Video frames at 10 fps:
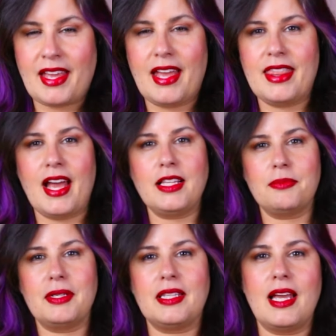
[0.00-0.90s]
And
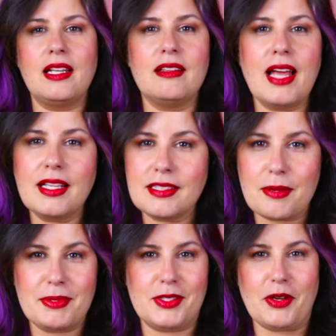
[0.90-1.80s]
that's what the end of last
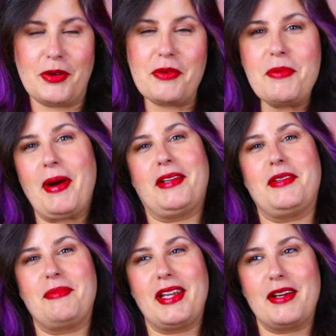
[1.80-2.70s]
episode
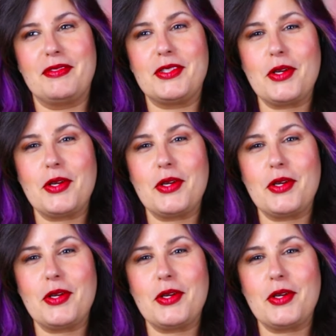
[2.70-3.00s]
reminded me of.